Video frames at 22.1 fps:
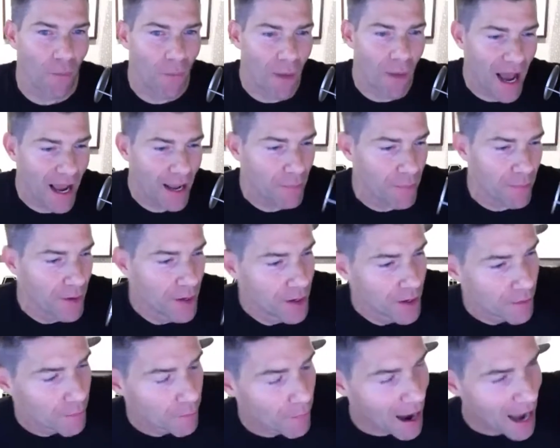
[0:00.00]

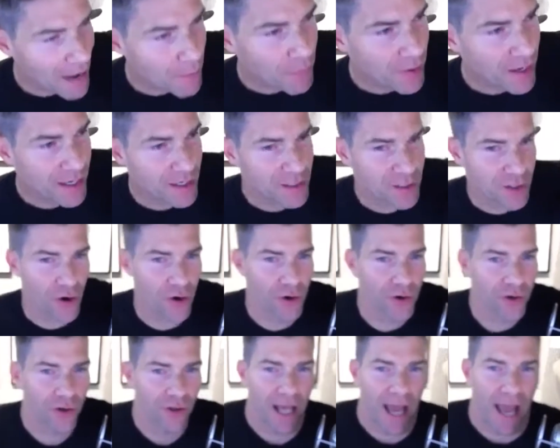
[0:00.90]
My biggest
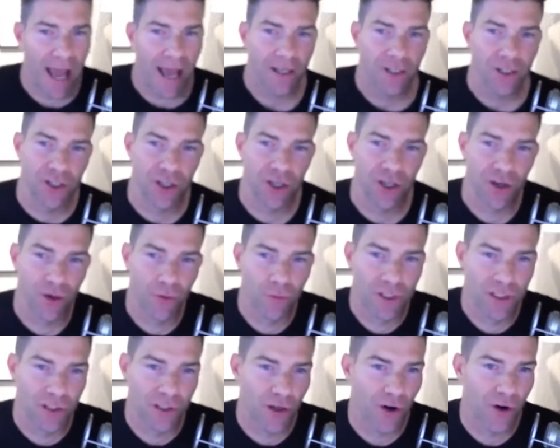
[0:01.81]
hurdle last year
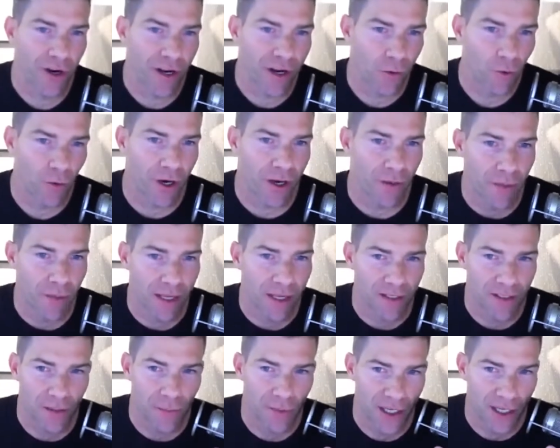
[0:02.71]
was learning what it
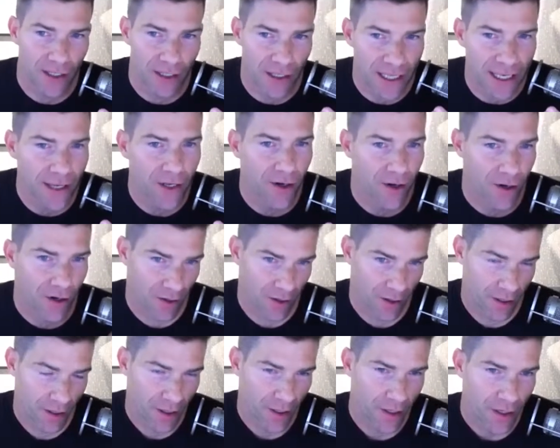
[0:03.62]
means to be a leader.